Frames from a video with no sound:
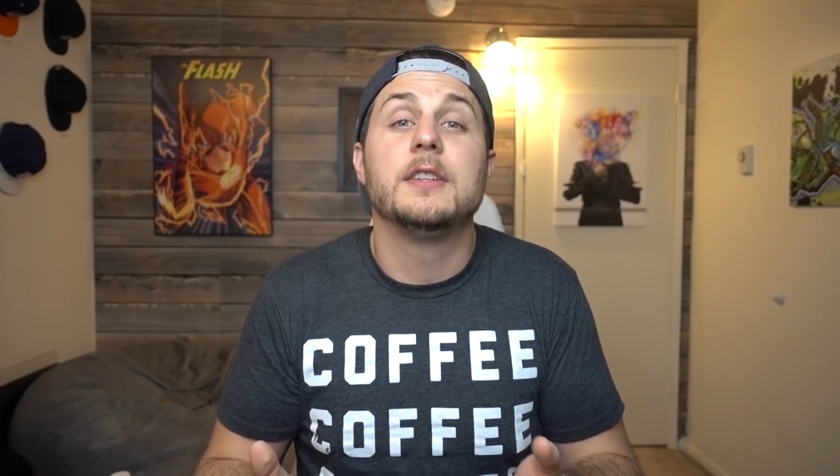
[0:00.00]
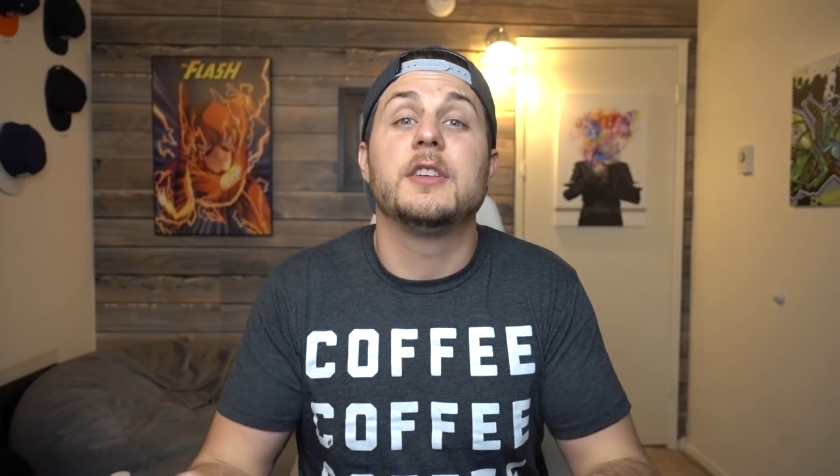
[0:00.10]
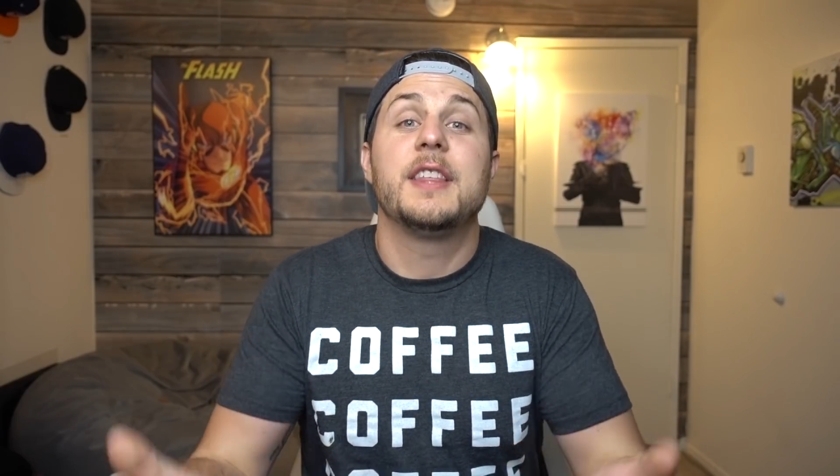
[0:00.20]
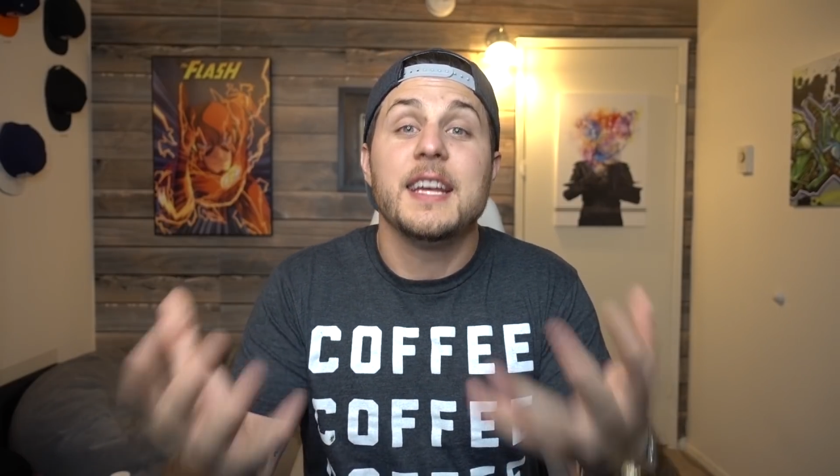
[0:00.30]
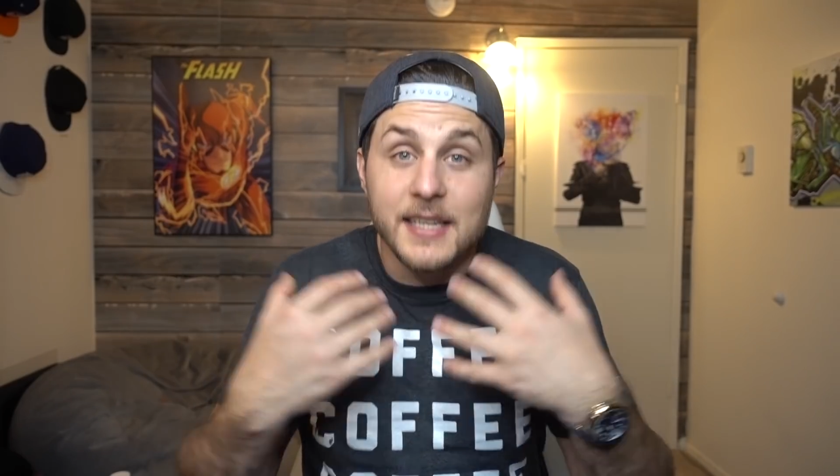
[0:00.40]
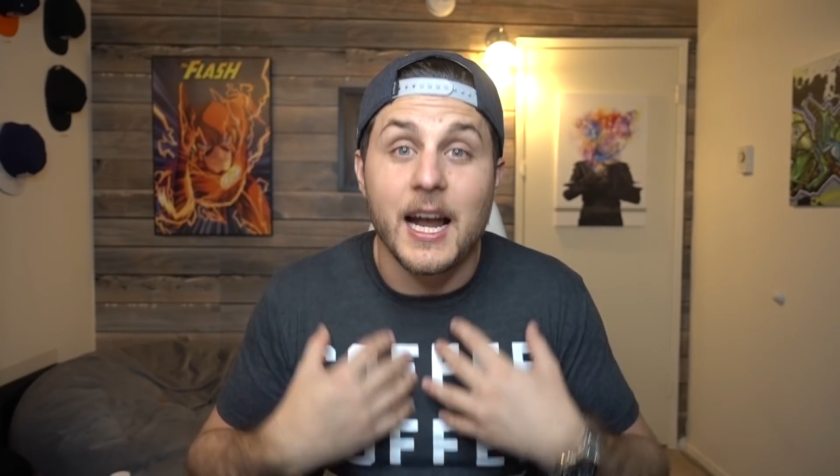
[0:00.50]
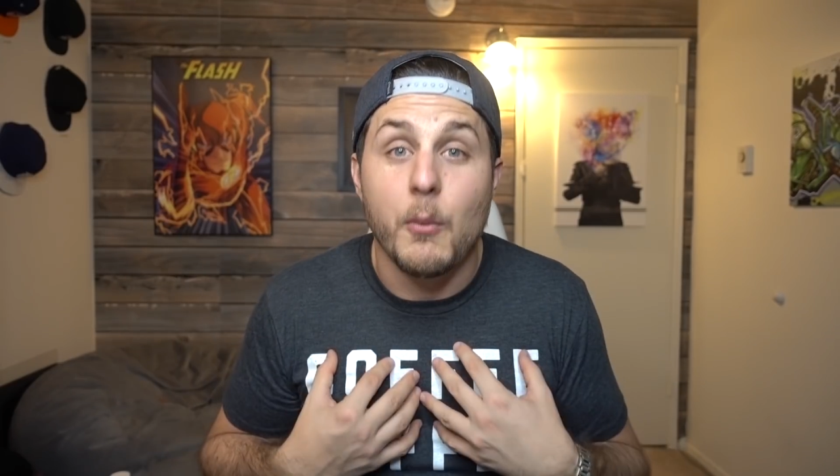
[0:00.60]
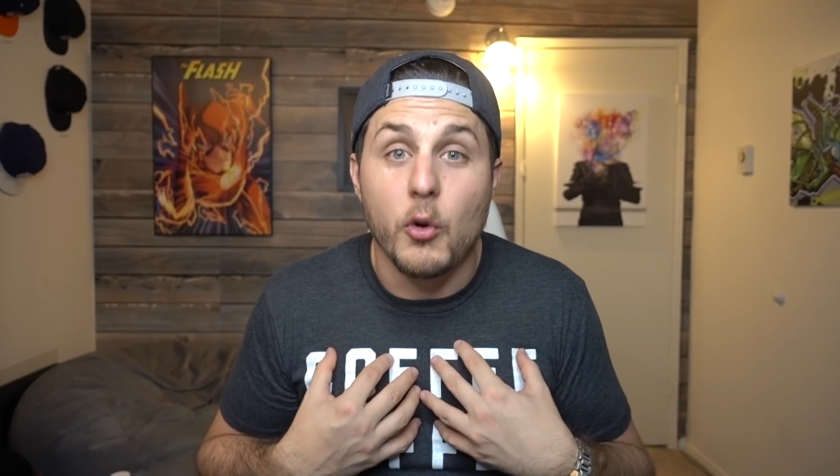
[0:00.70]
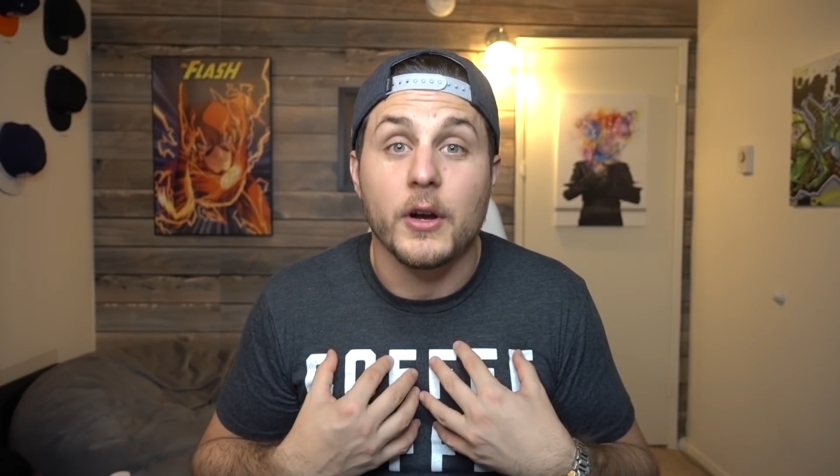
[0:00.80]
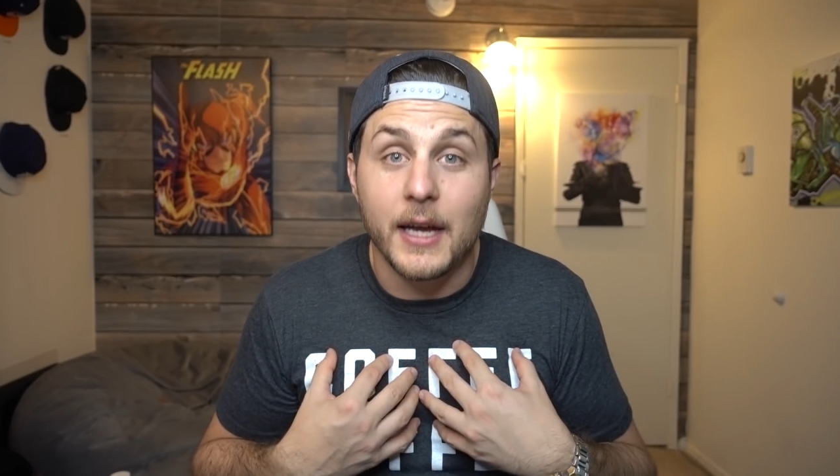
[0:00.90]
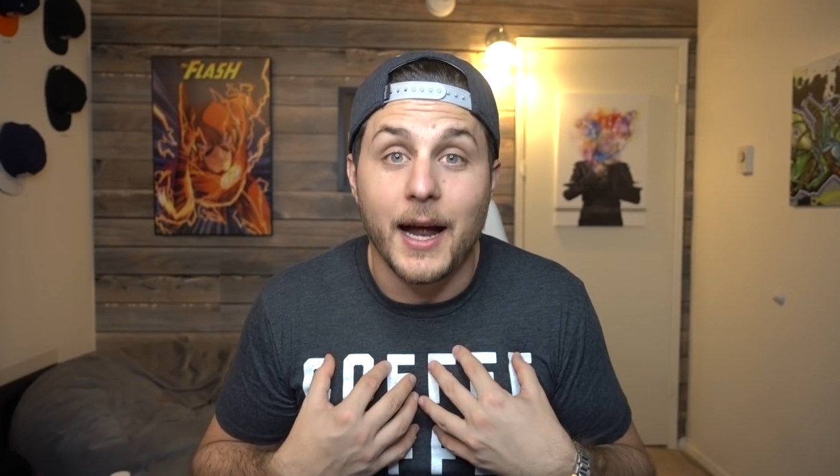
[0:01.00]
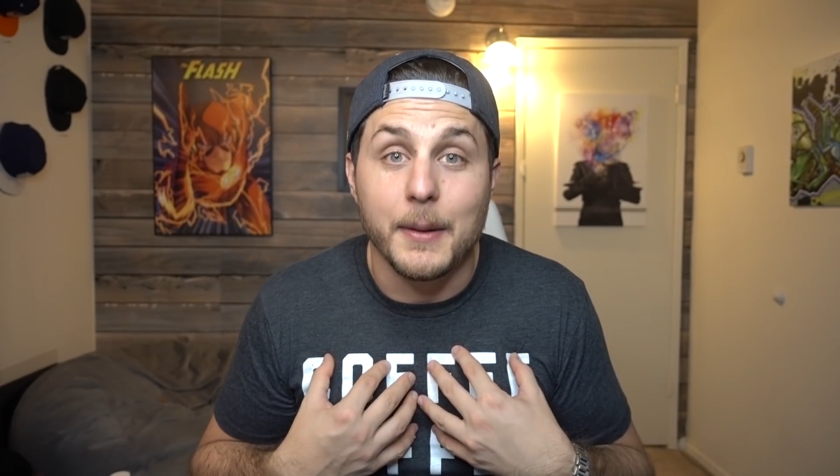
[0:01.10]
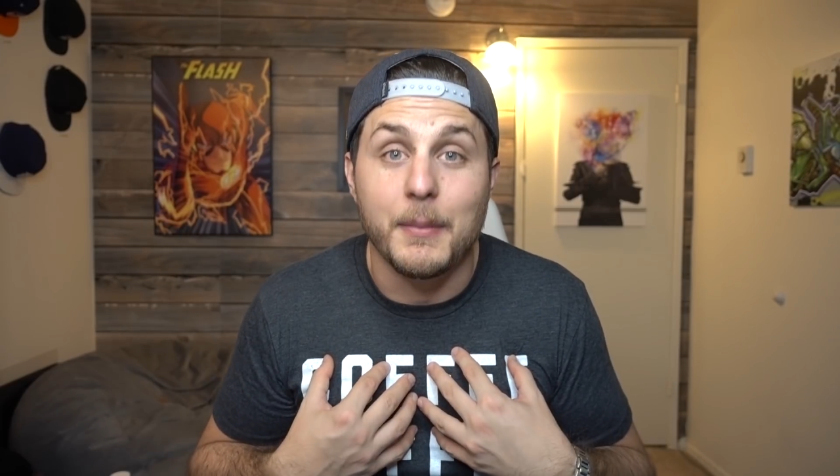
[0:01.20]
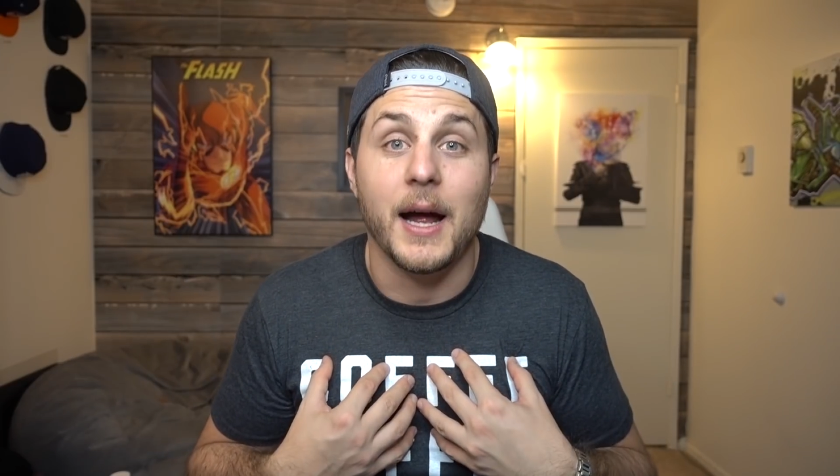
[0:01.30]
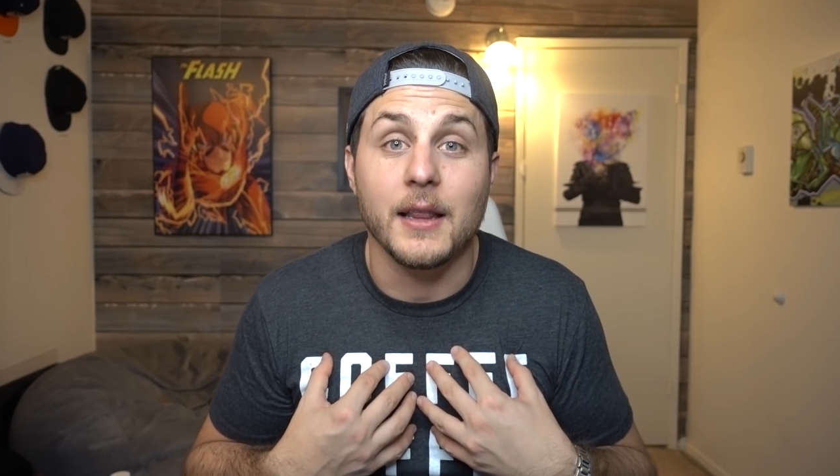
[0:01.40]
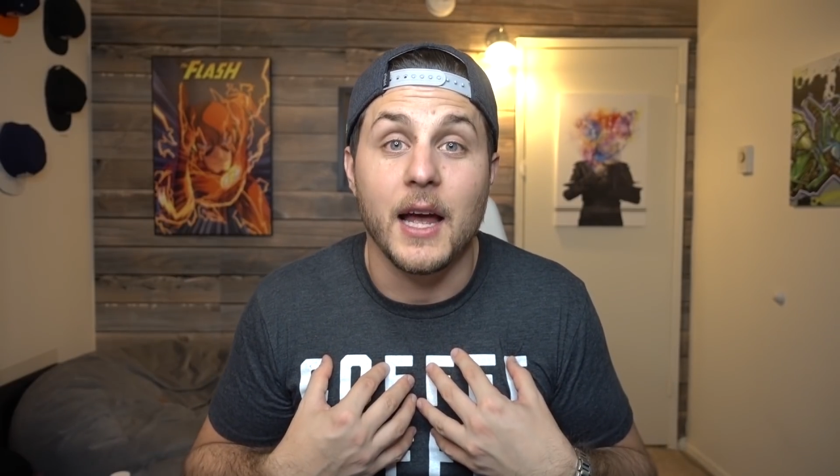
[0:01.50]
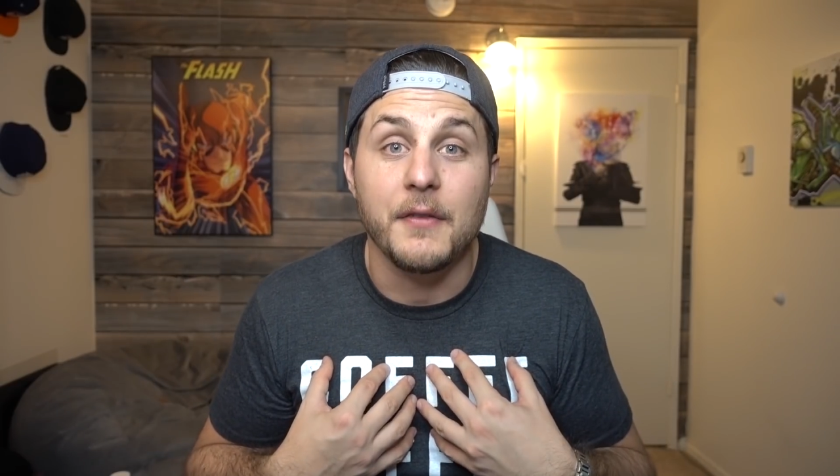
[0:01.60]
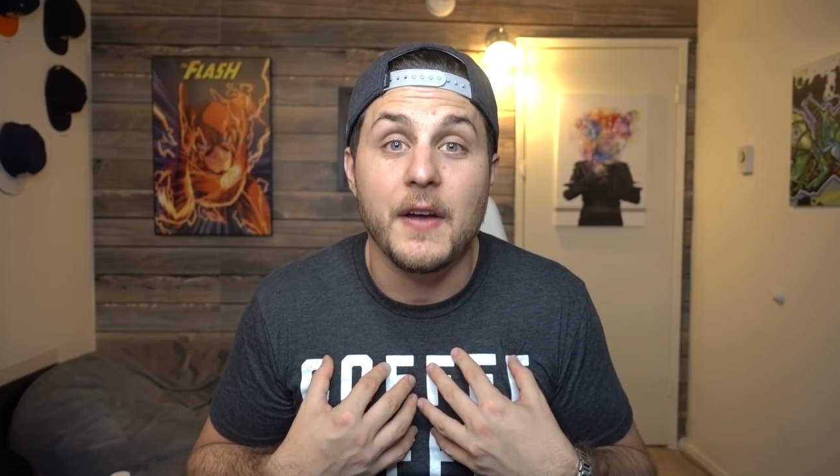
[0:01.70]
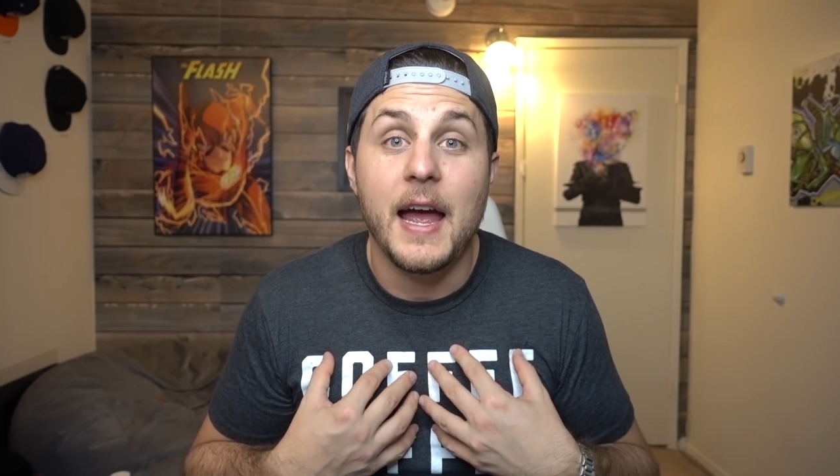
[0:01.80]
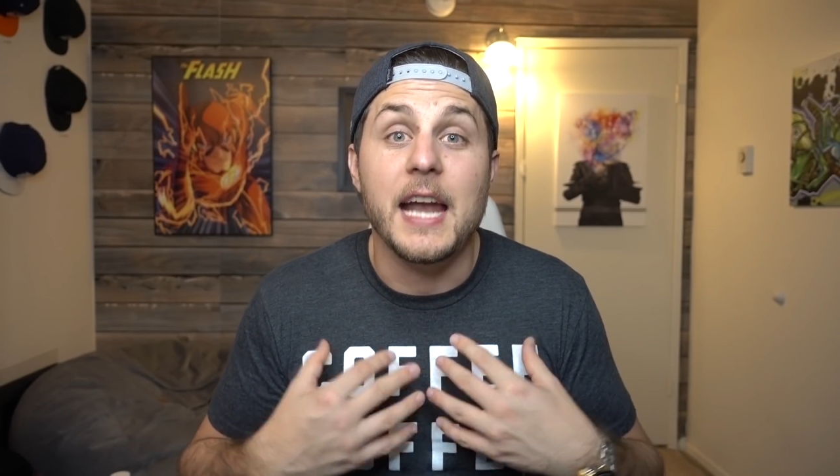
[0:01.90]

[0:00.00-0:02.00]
to things that I'm working on in my life.